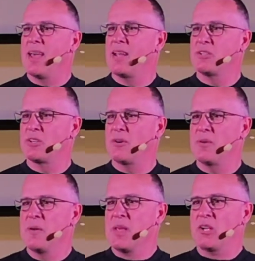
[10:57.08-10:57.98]
And
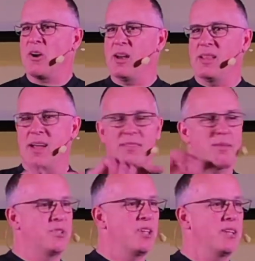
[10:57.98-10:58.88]
so Carla ends
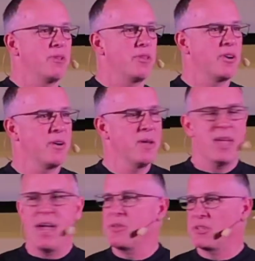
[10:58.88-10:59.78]
up sitting with her,
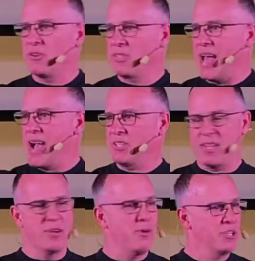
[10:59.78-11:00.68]
and this girl's
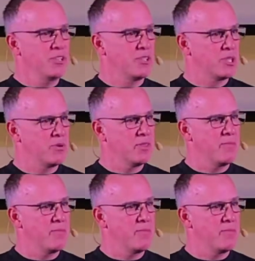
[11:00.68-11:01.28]
asking questions throughout